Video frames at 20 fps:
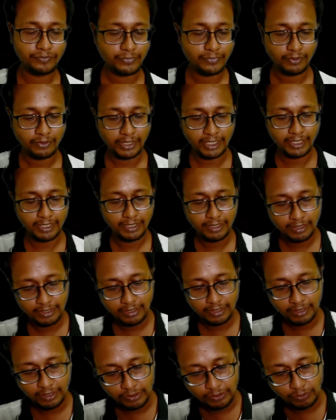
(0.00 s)
Okay,
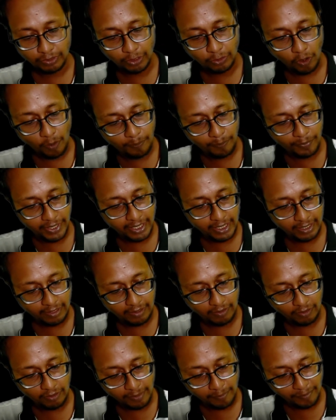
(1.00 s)
so the topic
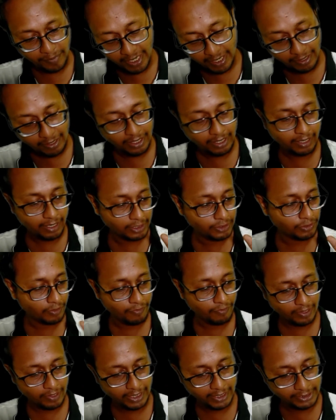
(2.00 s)
or the main crux of
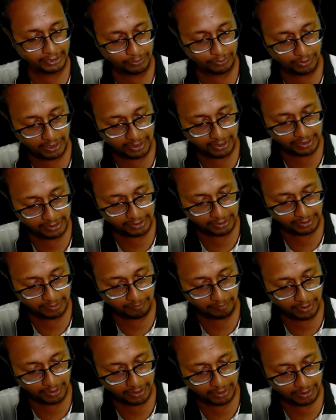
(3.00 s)
our lecture today is nothing
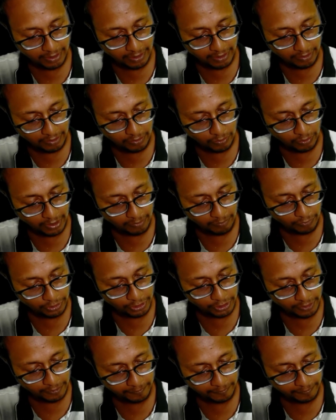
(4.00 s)
but rolling motion.